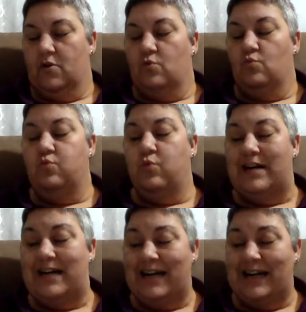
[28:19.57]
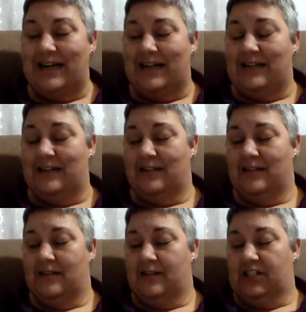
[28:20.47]
Why?
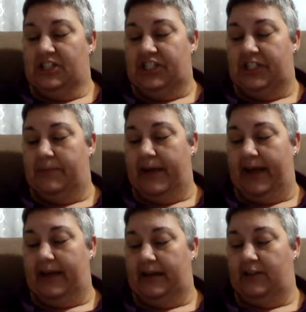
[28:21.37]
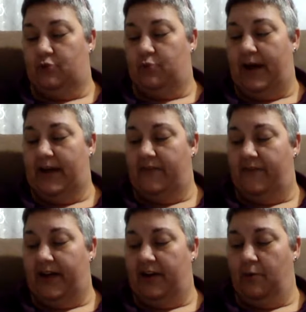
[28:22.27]
She panted, trying to
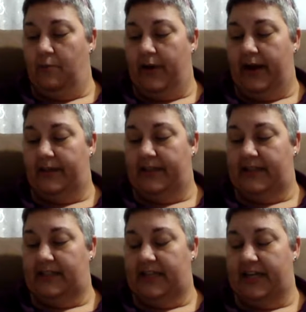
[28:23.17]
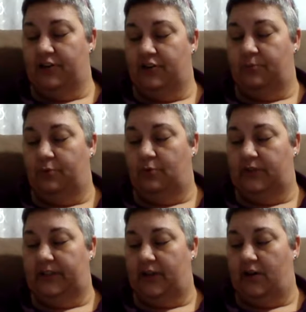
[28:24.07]
find her breath as tears pulled
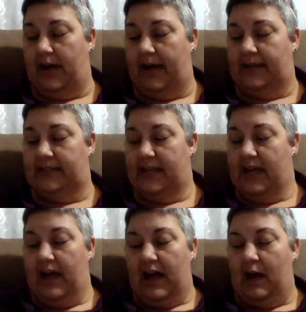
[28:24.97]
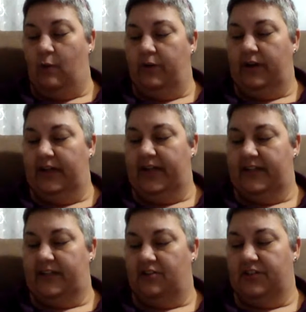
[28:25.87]
into her eyes. I wanted to
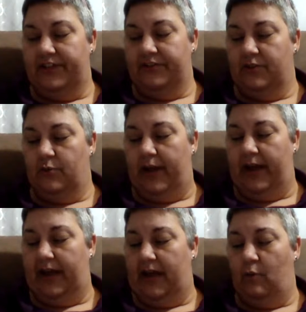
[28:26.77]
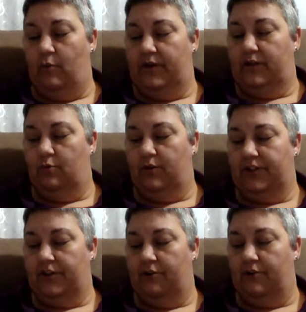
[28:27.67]
kiss her tears away, and I wanted to
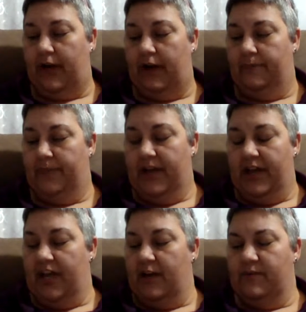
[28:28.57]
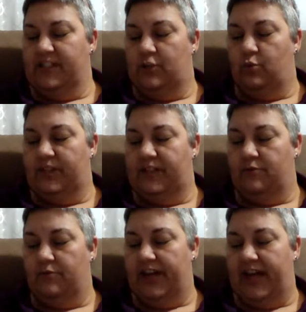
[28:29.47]
watch her cry. It was a
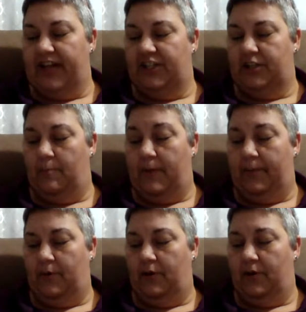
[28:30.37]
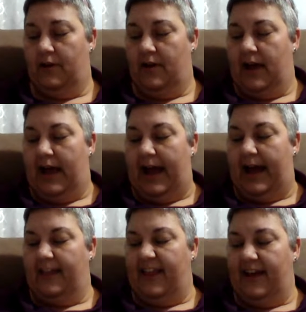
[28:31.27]
twisted reaction on my part.
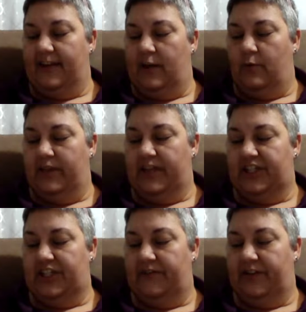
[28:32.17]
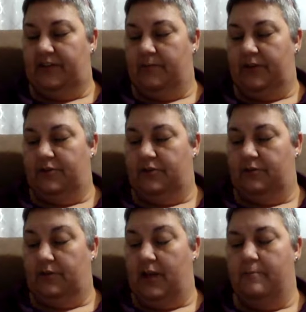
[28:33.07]
I liked knowing that she felt
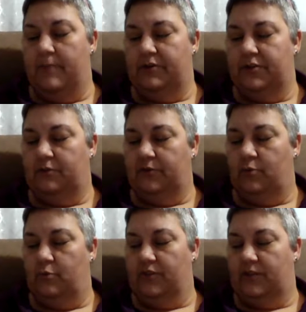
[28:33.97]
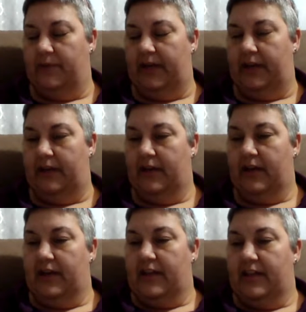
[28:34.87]
emotional towards me,
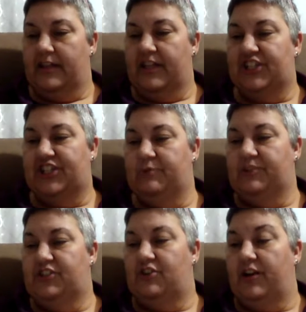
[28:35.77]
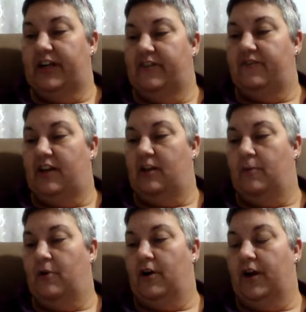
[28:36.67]
that she was starting to fall
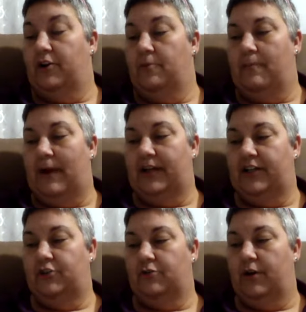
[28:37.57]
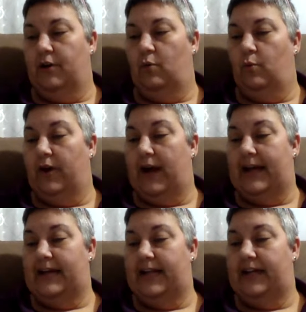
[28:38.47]
apart under my control where I
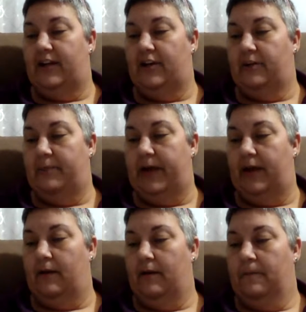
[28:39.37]
needed her to be.